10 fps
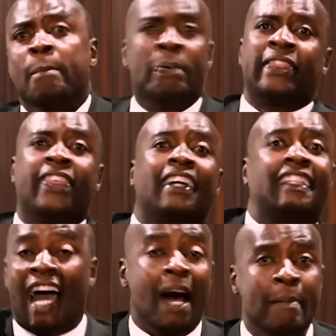But the
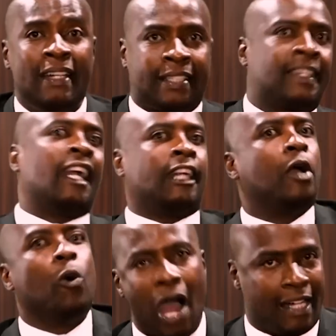garment that I
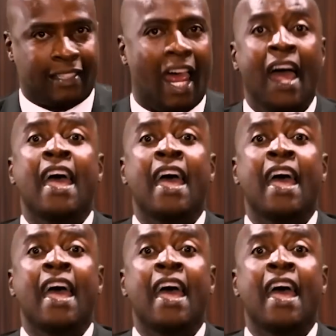want